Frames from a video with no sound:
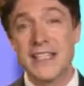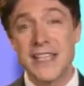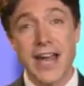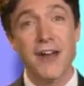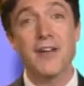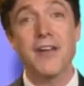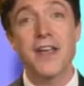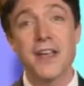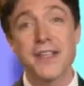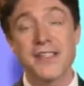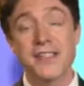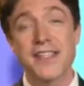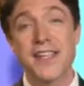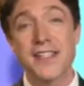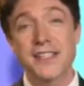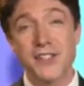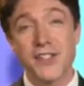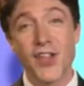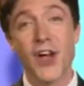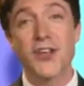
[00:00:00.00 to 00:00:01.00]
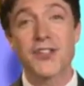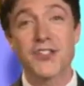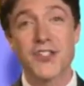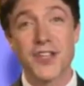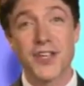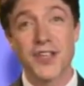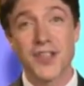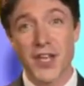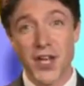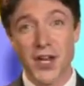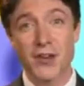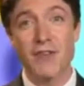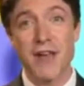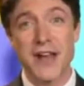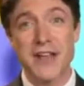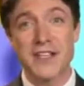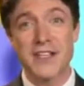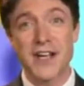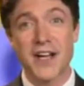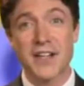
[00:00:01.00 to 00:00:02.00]
Darius is not the
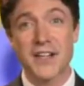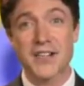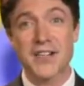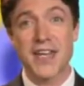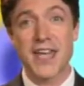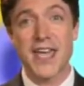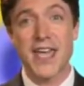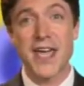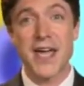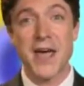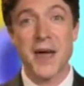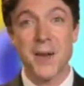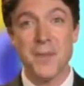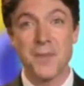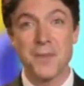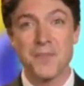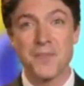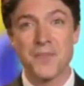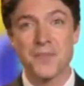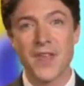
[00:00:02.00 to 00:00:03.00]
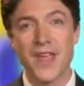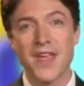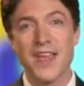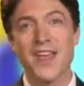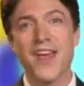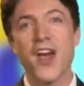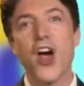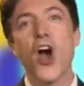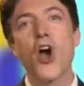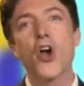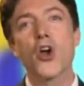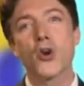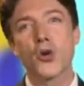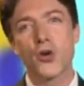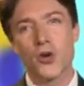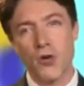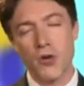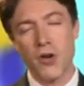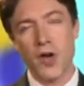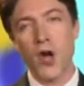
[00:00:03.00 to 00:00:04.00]
correct answer here.
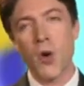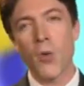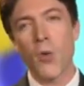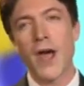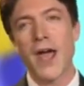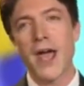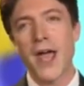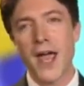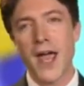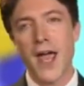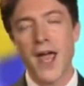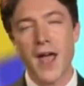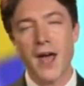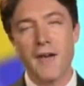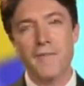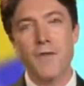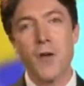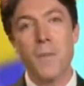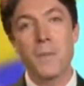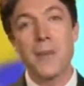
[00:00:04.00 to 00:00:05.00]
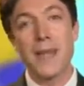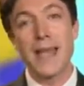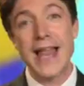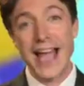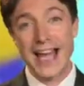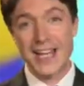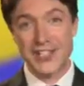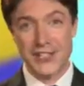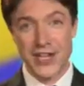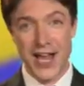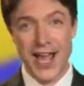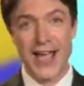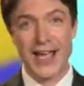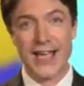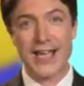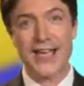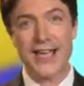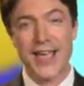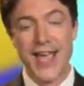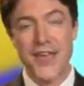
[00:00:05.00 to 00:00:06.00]
Crooning away for
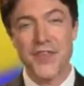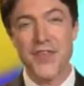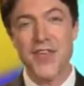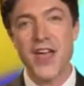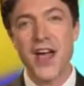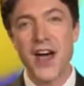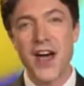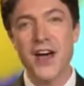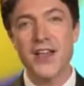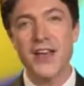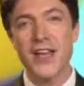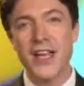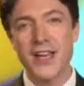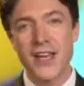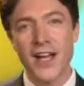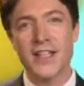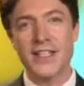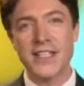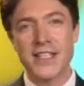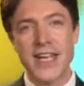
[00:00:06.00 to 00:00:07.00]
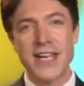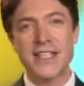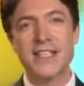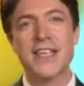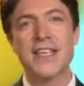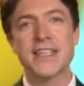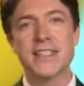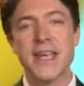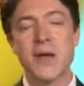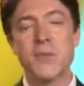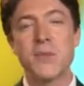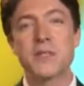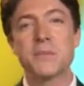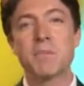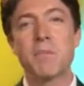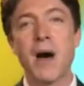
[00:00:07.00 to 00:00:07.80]
blackjack in the early 1980s, it was